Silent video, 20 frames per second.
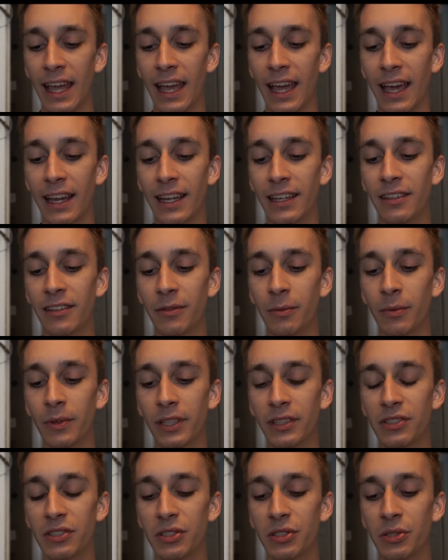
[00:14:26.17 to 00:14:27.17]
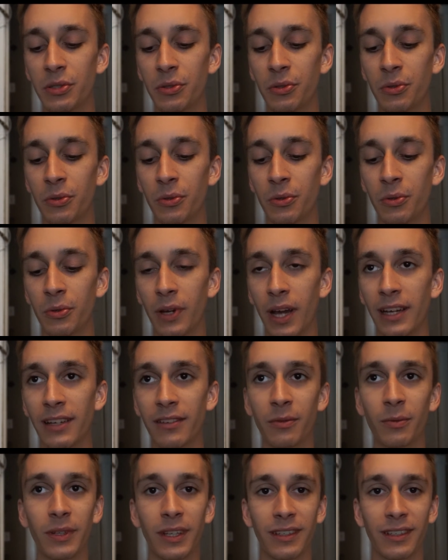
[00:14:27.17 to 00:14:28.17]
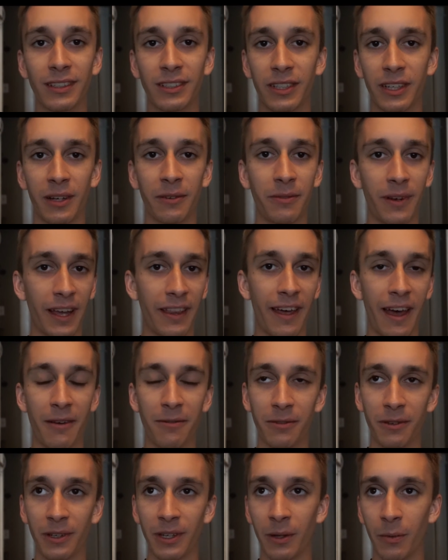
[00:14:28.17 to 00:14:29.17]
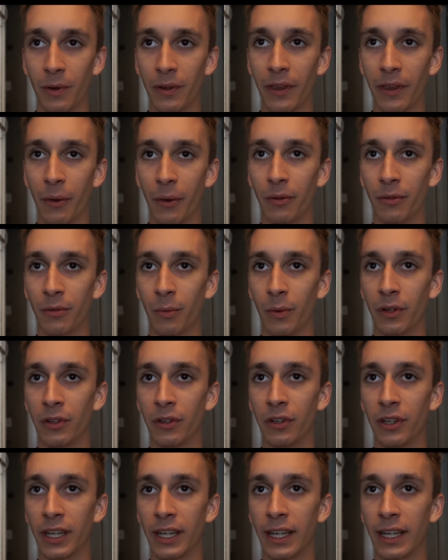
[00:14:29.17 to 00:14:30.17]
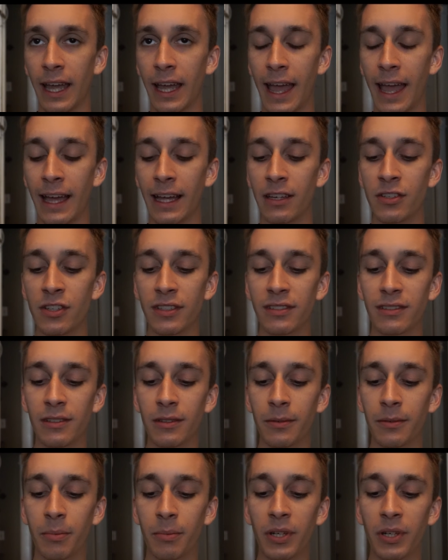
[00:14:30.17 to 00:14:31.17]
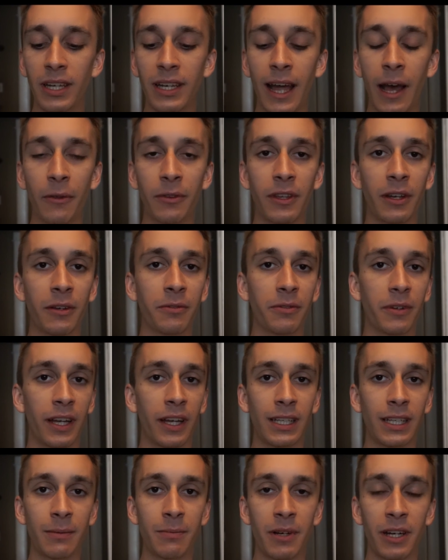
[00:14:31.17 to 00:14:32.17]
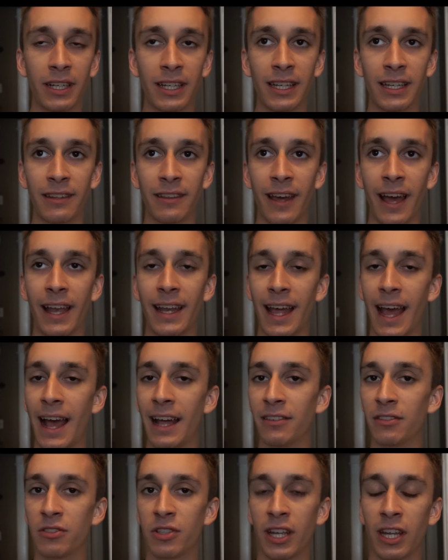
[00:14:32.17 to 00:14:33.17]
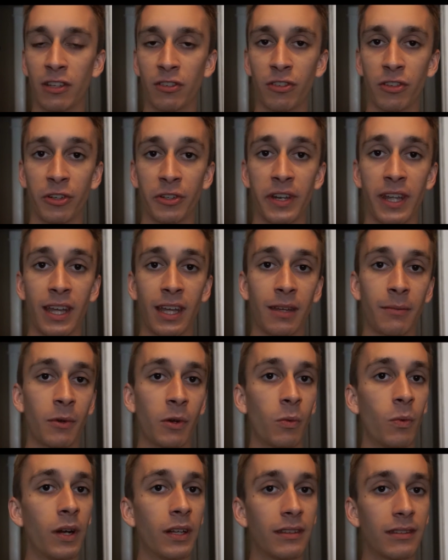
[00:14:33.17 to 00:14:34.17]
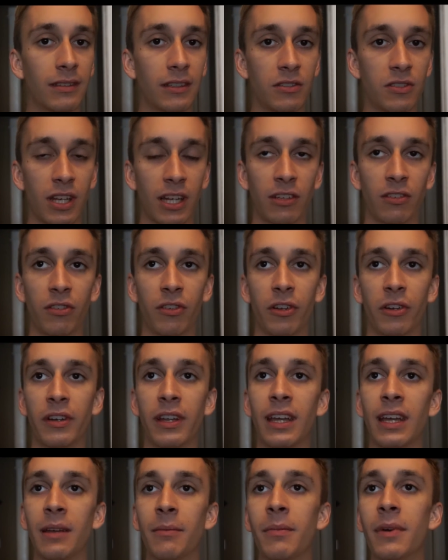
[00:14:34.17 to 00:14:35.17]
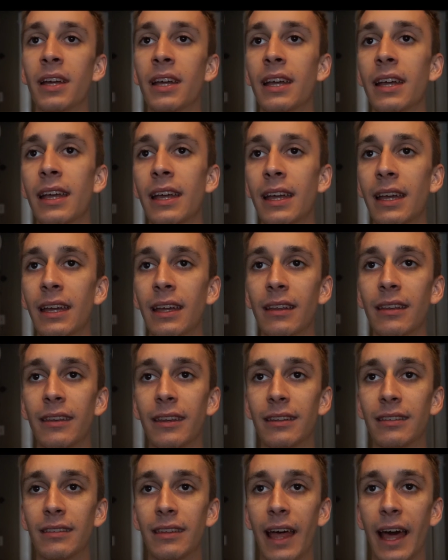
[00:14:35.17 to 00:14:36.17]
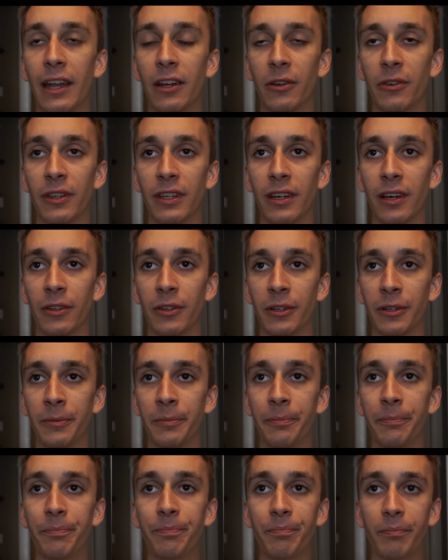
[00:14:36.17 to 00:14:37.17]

And I just wanted to clarify that for anyone that was wondering, and just to put it out there for anybody that has changed their name or wants to change their name, this, that, or the other.